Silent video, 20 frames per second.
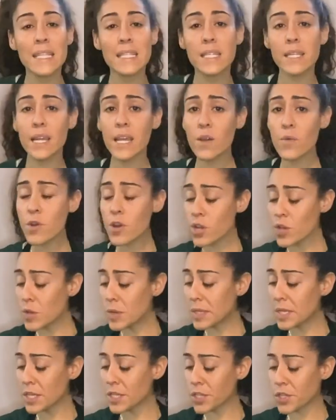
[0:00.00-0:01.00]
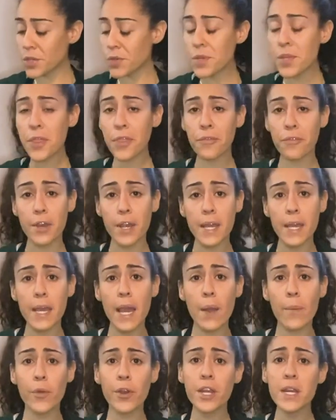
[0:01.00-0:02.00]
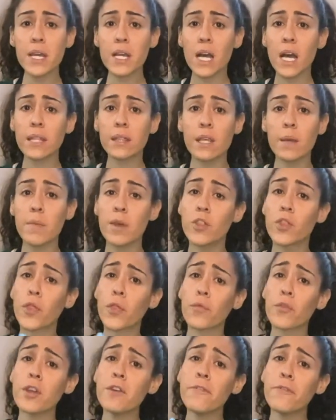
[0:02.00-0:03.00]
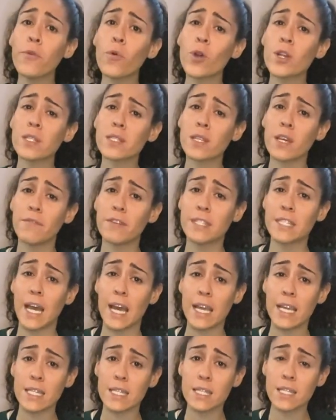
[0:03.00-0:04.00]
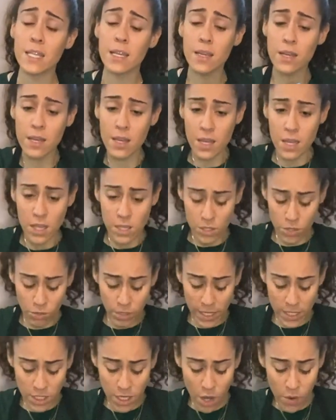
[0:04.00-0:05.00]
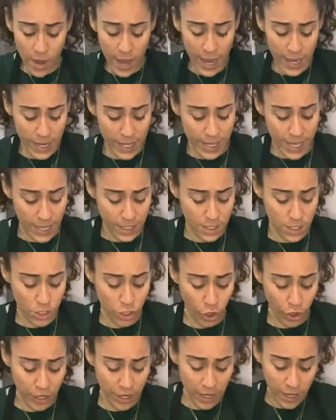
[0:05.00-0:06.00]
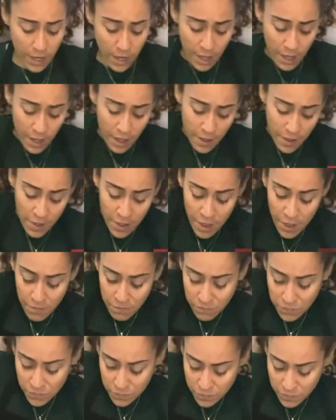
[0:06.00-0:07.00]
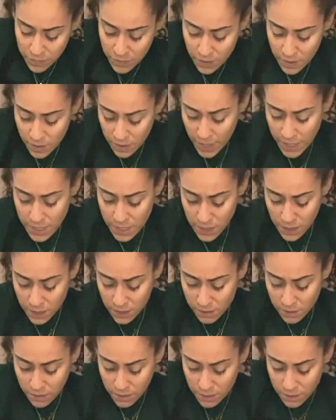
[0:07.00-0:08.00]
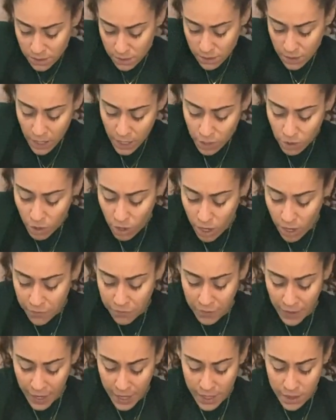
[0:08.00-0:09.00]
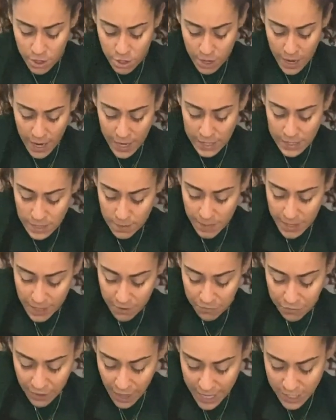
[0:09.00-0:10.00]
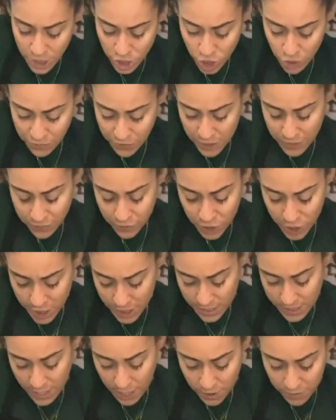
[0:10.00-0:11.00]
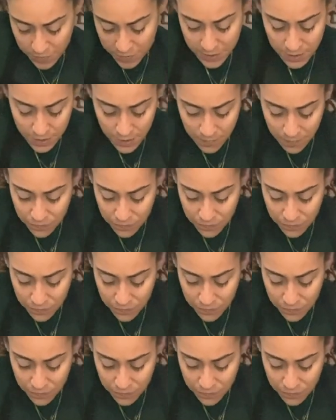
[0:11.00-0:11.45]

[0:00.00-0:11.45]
Today we're using 2 to 3, and we're going to cut them in 3/4 of a dice. So let's go ahead and get started. Let's cut off either end to make a flat surface for ourselves.